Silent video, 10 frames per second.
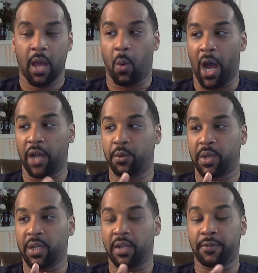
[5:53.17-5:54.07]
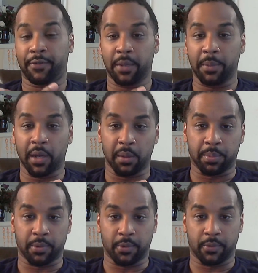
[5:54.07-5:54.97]
Why do we need female
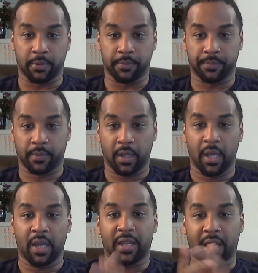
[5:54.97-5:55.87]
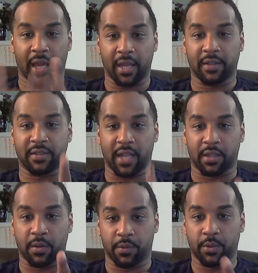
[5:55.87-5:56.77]
approval? Kings
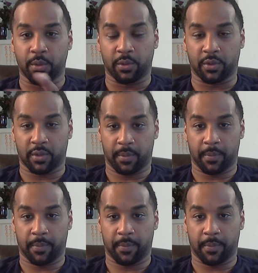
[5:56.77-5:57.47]
set the rules.